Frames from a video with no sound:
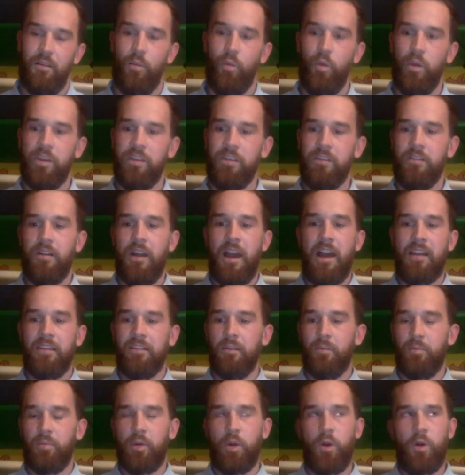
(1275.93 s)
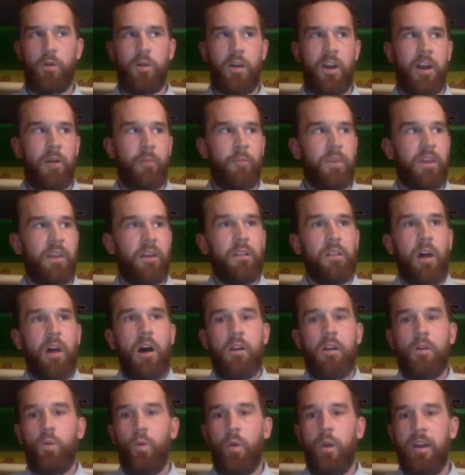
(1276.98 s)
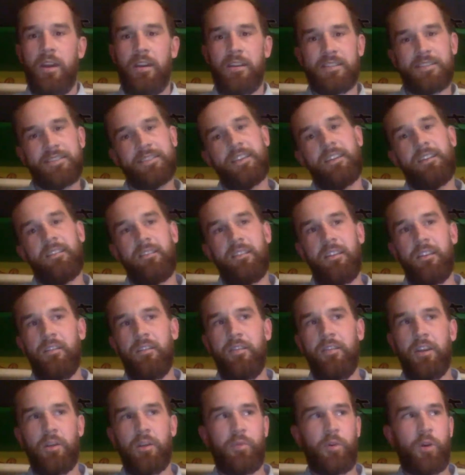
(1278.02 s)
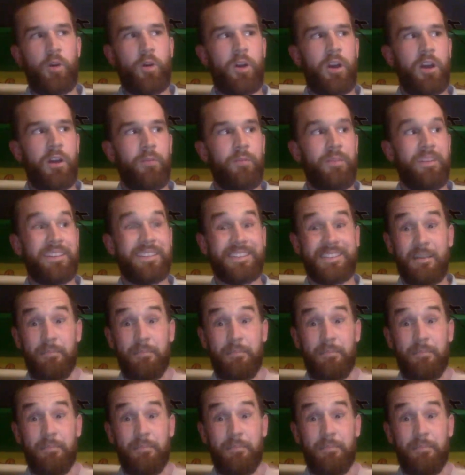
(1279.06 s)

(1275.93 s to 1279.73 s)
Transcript: When you're at the program, in a lot of ways, like the Innovator program is the